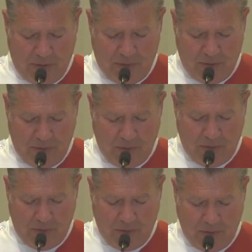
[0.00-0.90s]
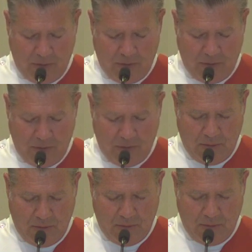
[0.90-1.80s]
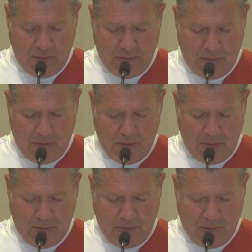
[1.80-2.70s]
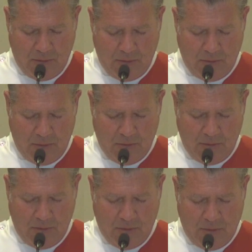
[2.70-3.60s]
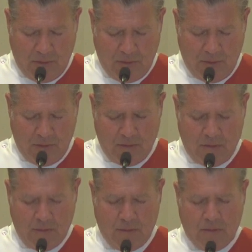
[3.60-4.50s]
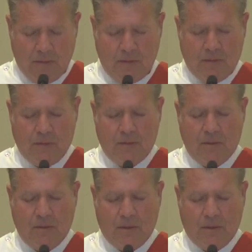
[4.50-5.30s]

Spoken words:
No one is speaking in this clip.